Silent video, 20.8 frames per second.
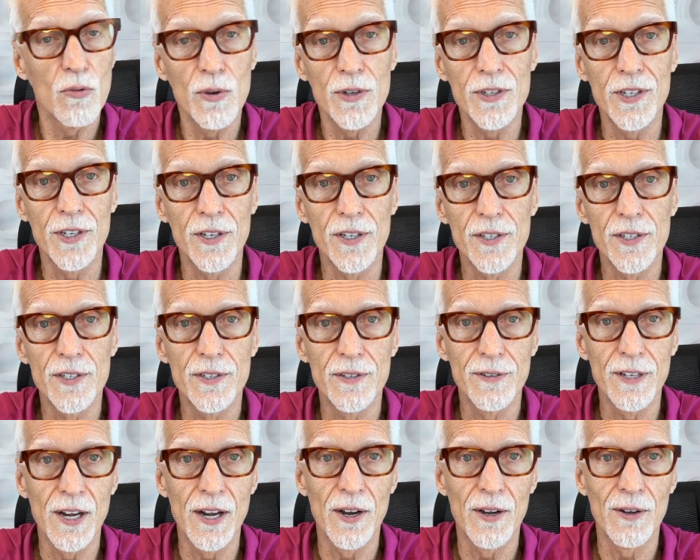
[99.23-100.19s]
which
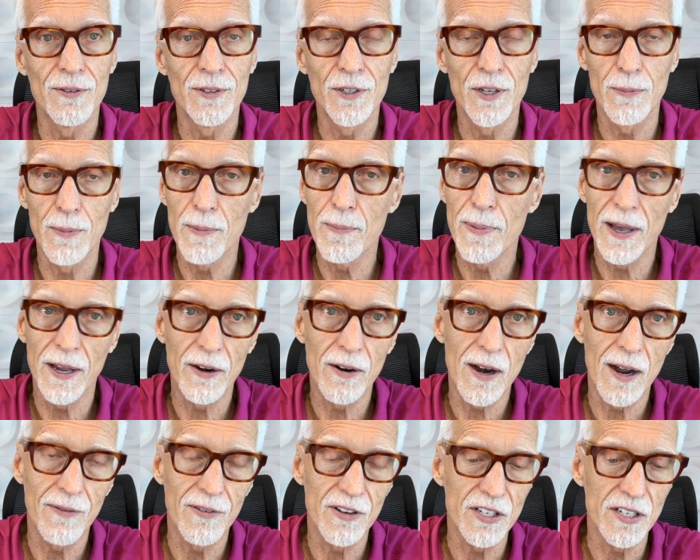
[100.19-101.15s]
is, you know, could be
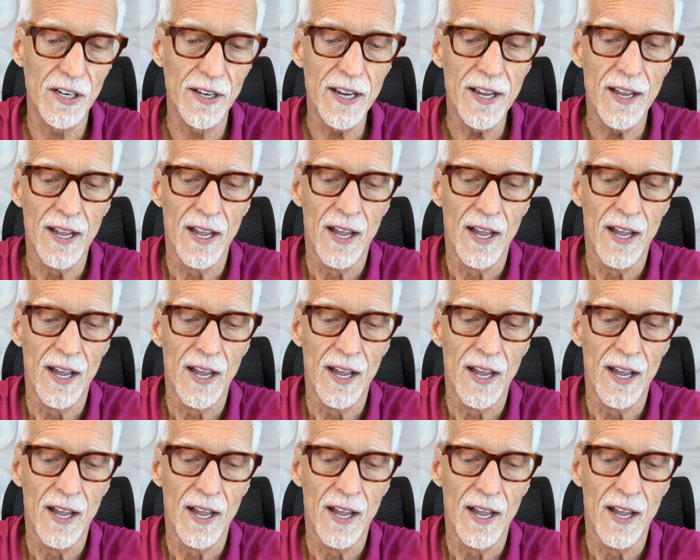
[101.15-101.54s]
better, obviously.